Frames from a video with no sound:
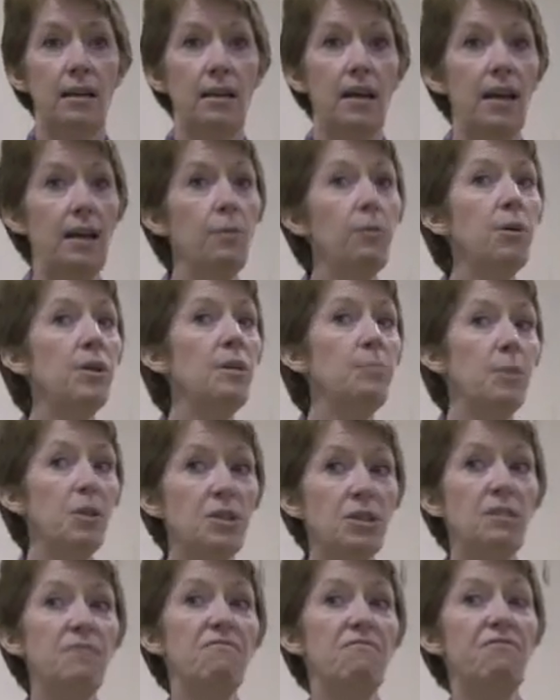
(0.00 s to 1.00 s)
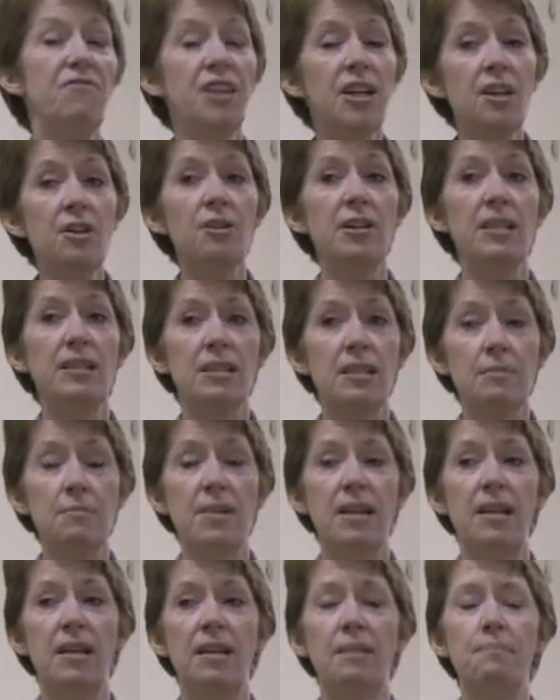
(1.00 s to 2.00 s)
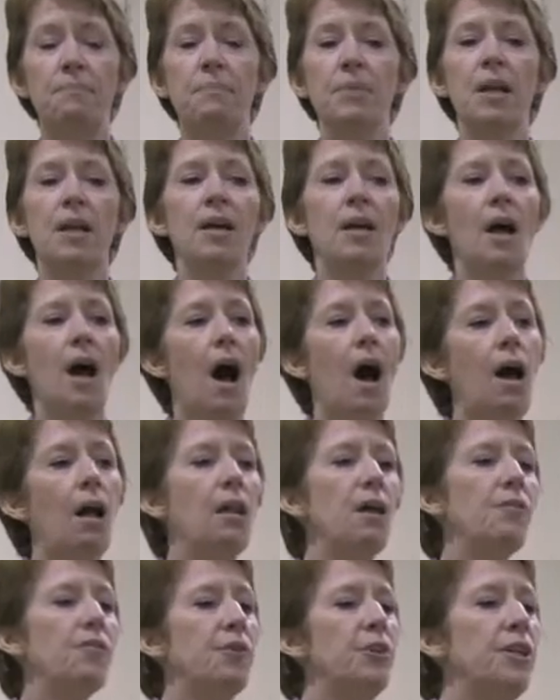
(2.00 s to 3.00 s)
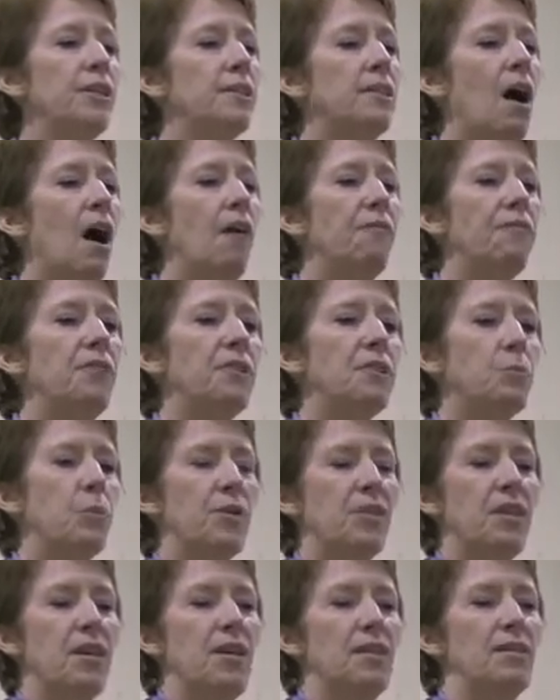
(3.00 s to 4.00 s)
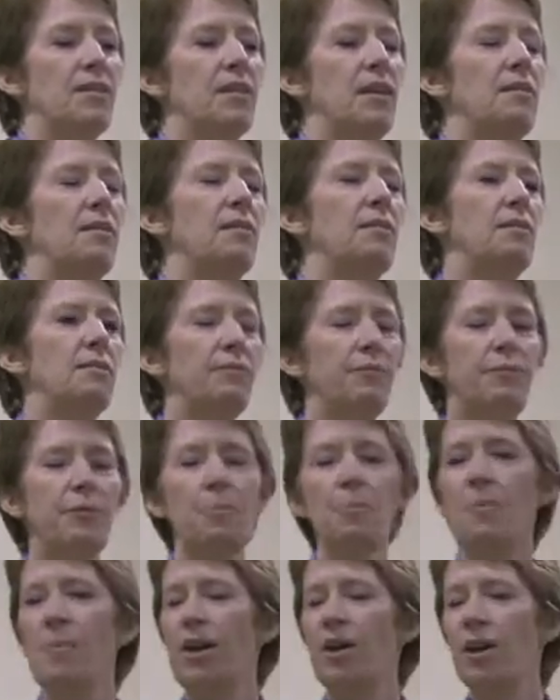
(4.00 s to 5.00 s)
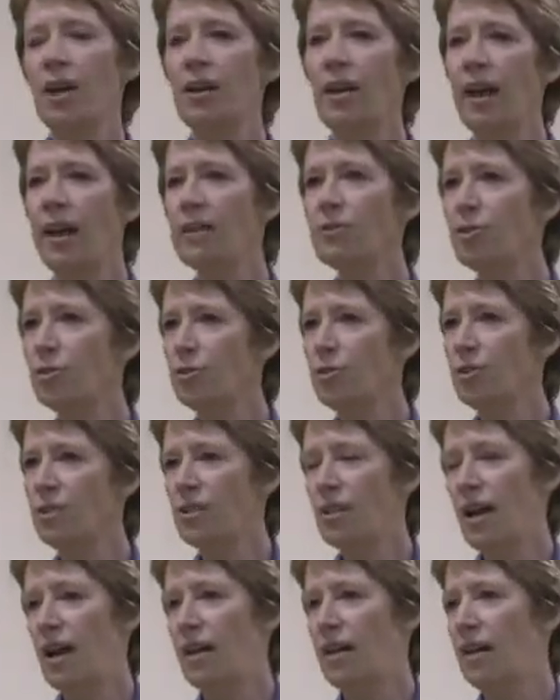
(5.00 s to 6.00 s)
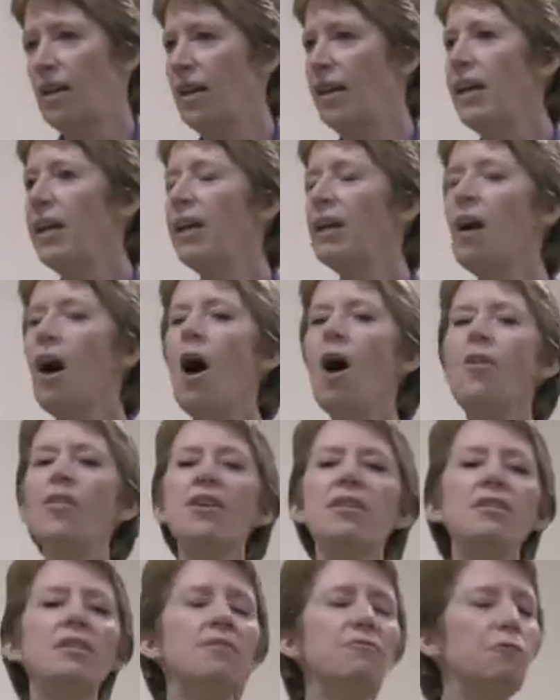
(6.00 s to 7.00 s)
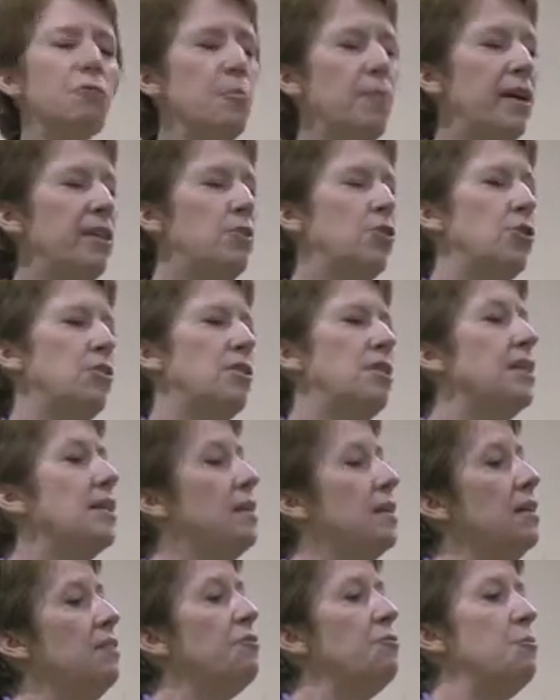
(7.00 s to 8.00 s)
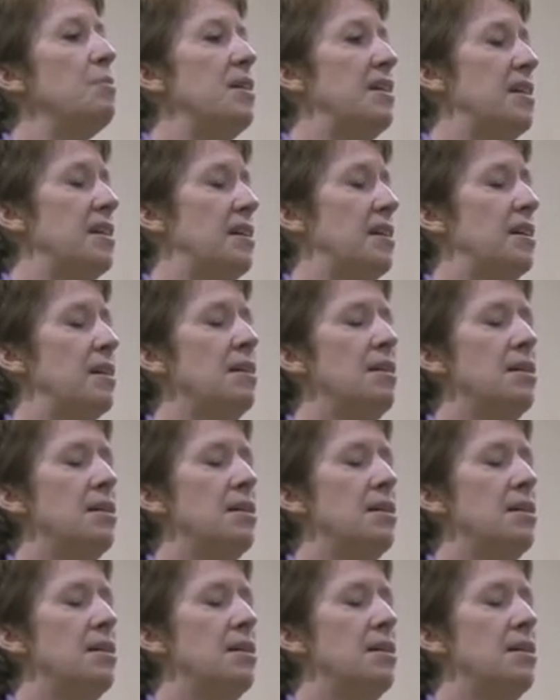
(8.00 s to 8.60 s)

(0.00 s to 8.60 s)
he really put some fear into me. All over his office were things that from the American Cancer Society. He had all this information to give me